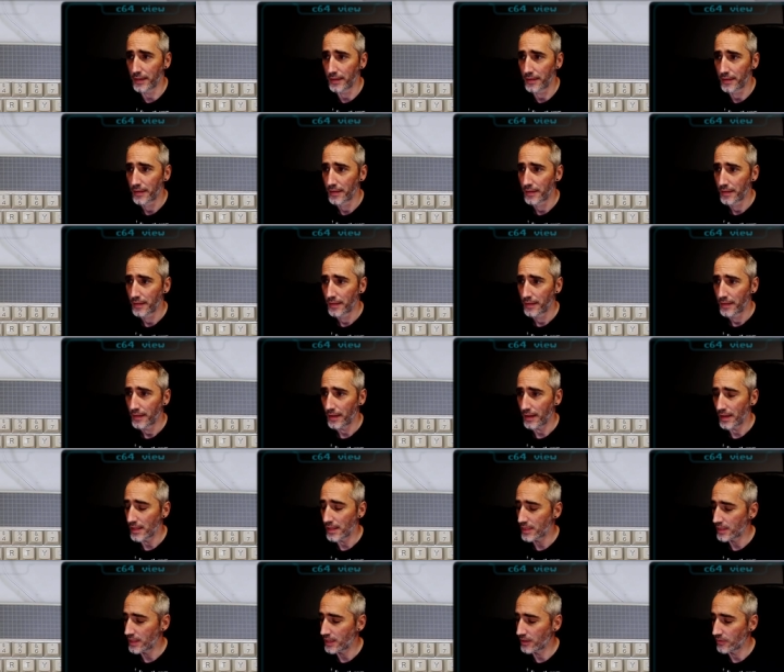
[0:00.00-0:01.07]
uh,
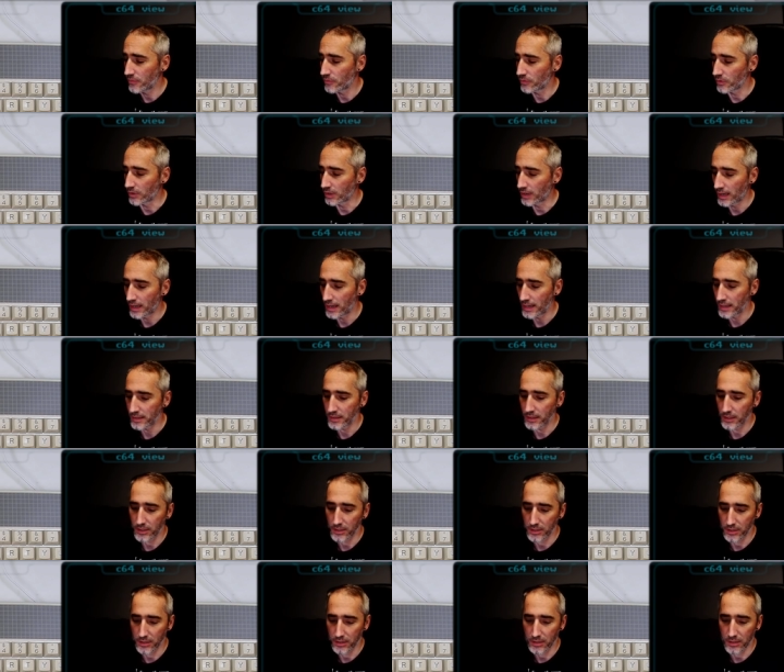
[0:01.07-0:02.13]
I think for a classic
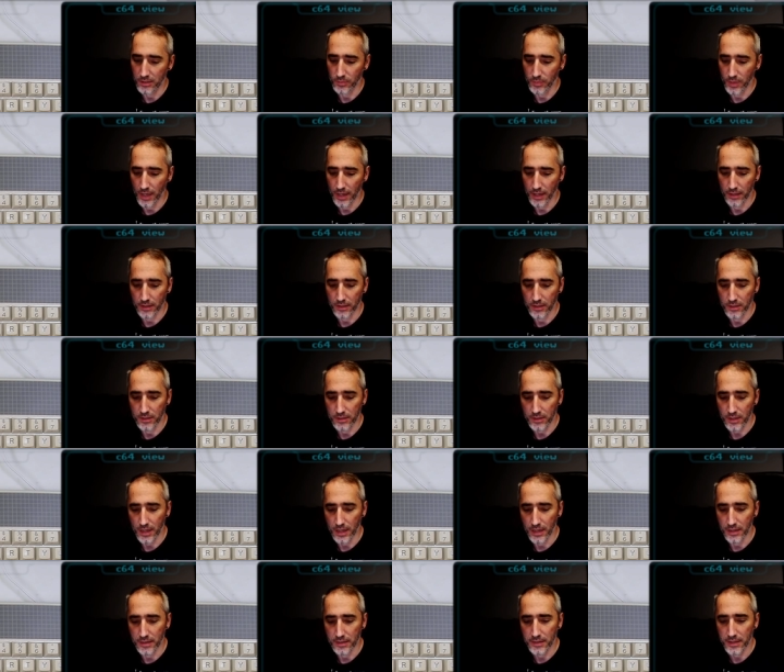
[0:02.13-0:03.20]
system like this,
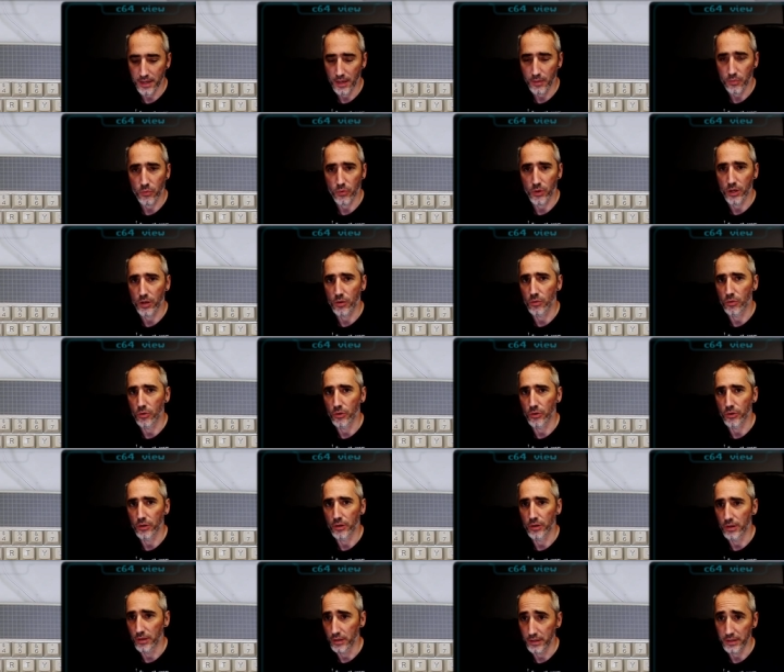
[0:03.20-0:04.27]
a tape
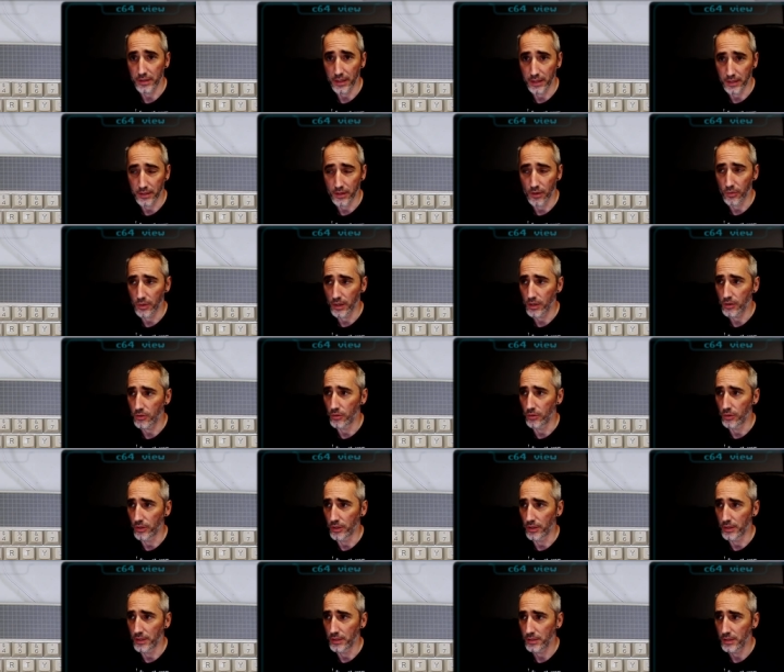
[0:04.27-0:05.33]
recorder, a data
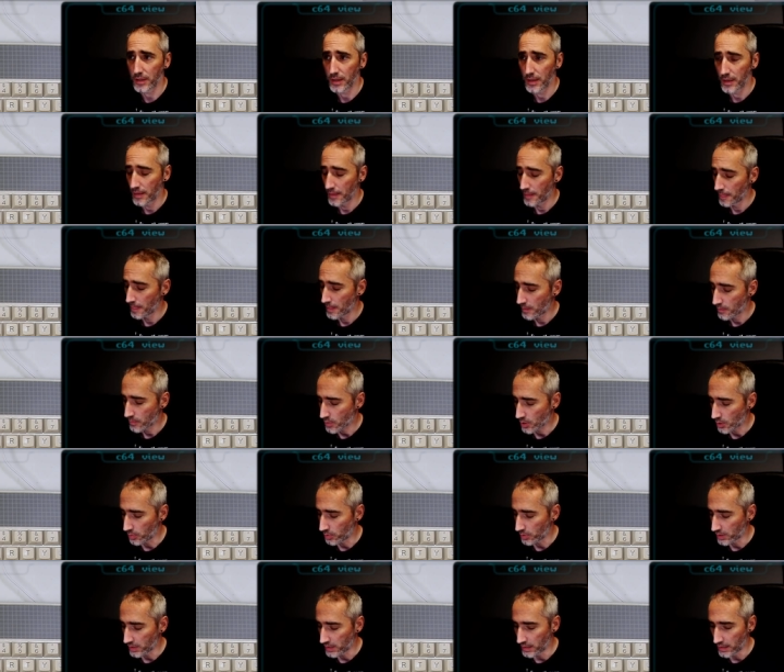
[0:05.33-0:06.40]
recorder is
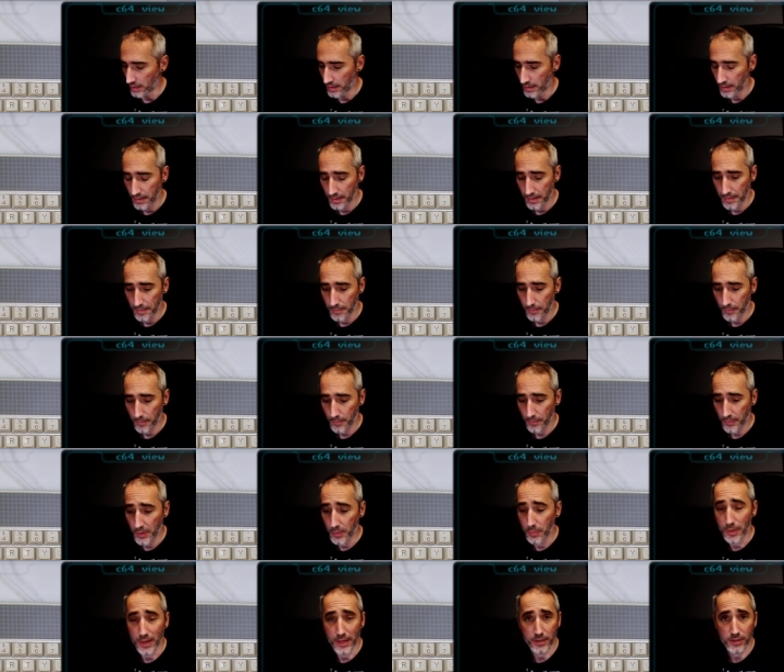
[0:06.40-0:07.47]
probably
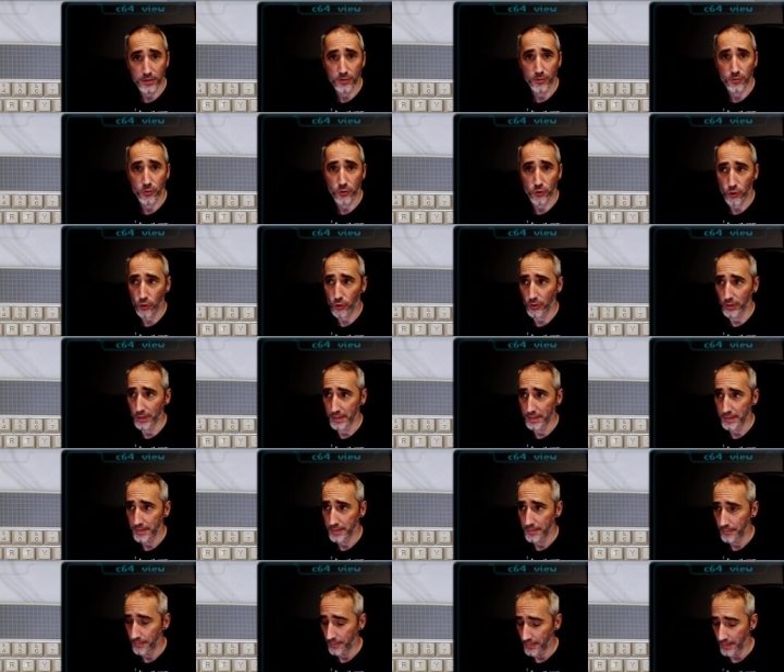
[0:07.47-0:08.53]
the best
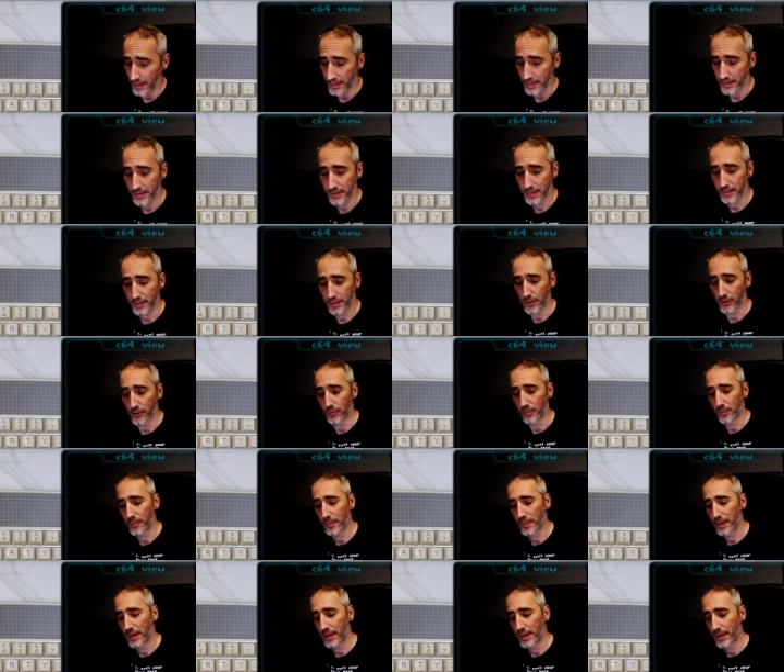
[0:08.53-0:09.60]
choice. So,
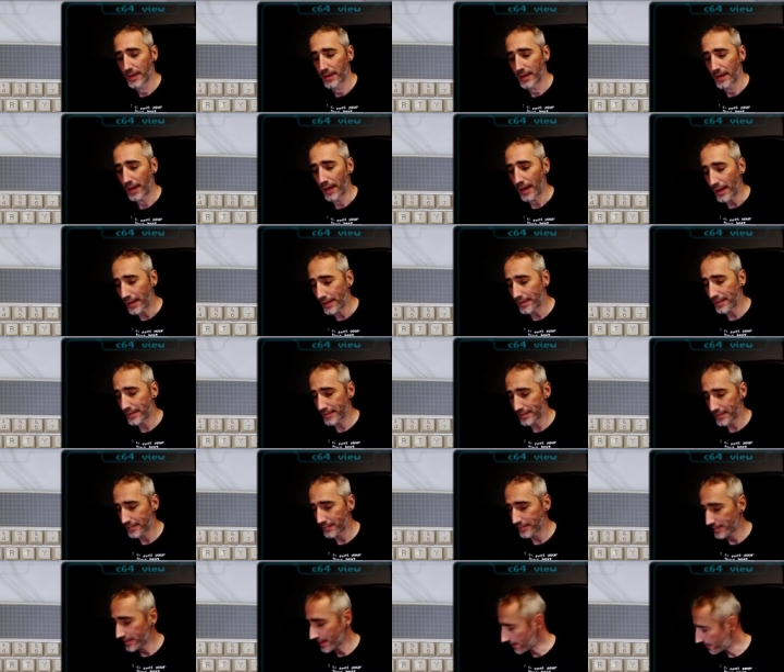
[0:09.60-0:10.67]
and
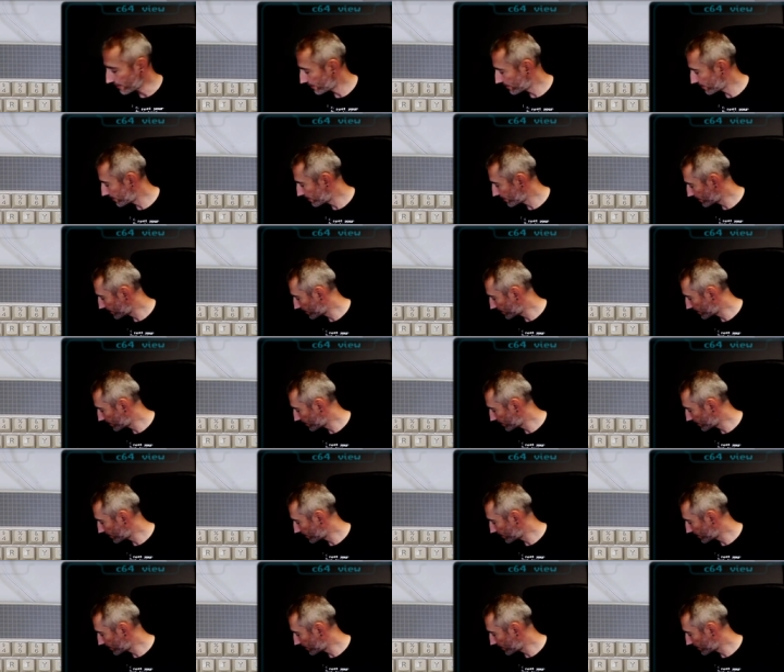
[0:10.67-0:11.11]
yep,